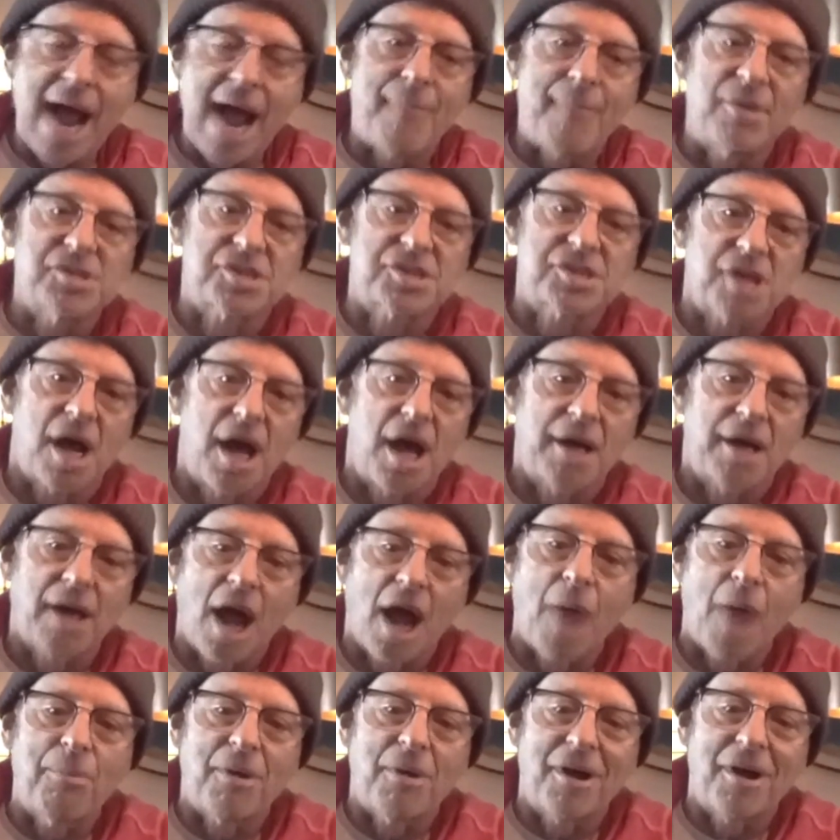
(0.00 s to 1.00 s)

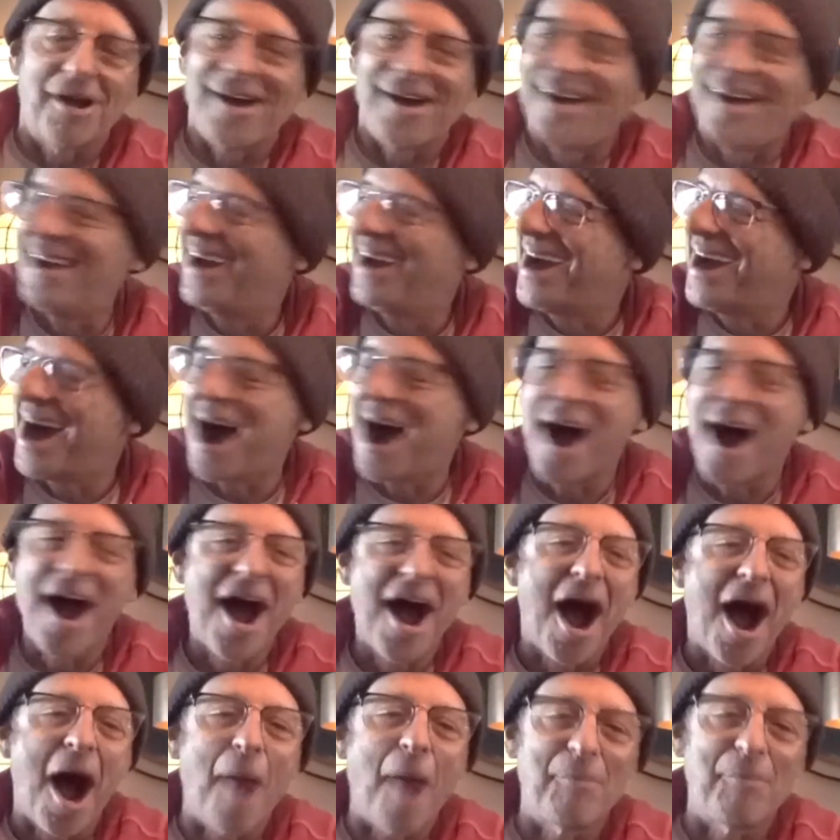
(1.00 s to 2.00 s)
Amazon how
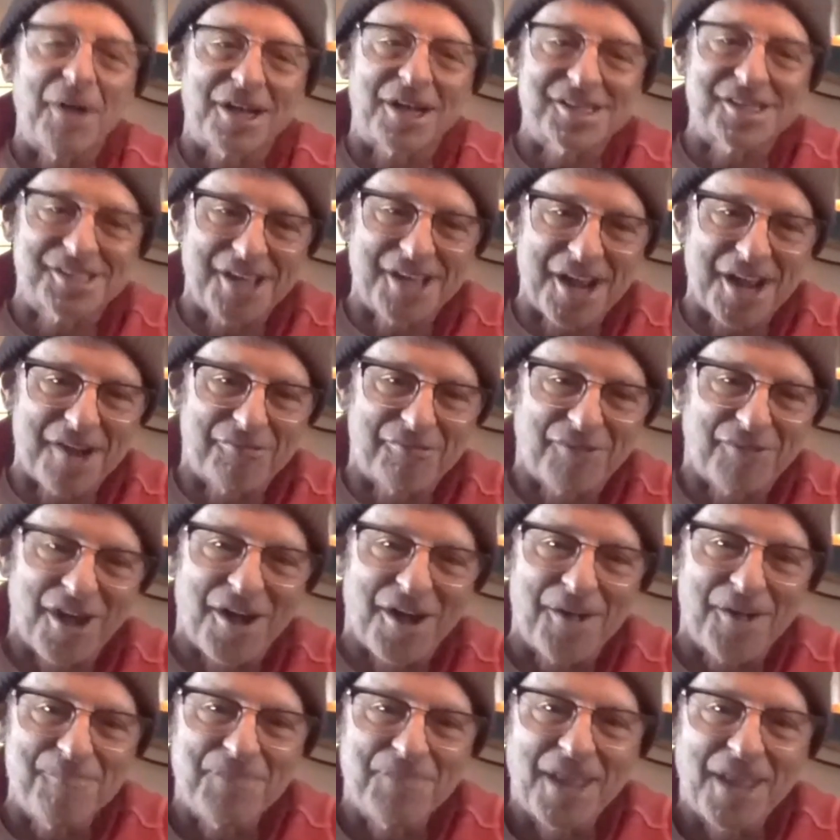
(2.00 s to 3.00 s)
how big is the
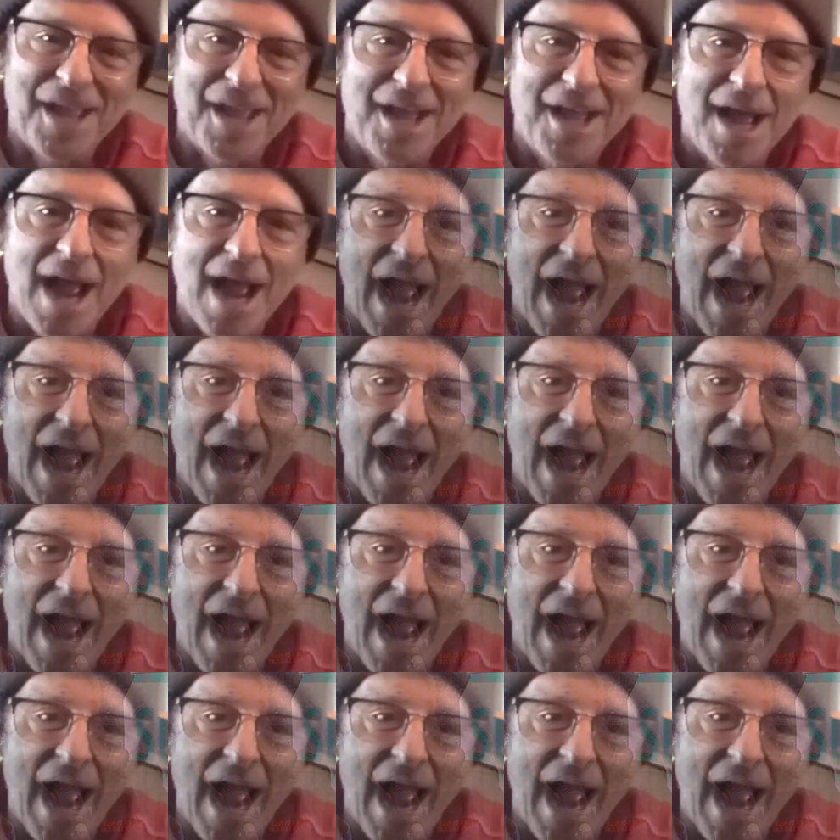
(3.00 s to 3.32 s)
NFL?